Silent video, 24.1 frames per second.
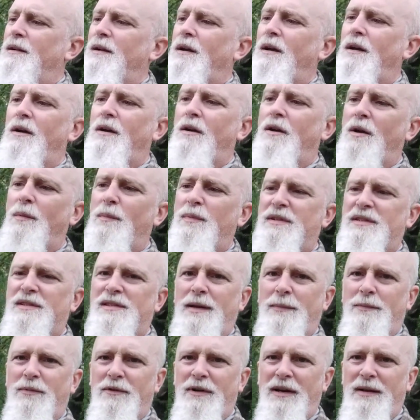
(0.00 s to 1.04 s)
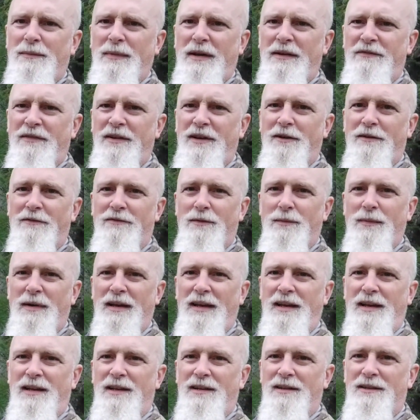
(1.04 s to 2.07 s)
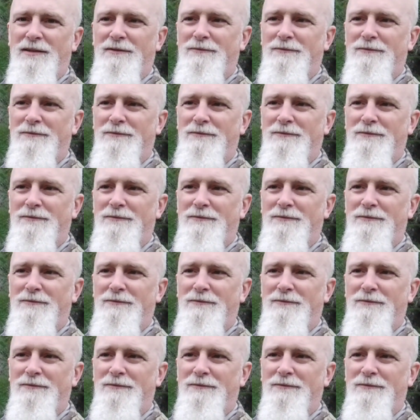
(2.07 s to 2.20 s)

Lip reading: all but separate my finger from my hand.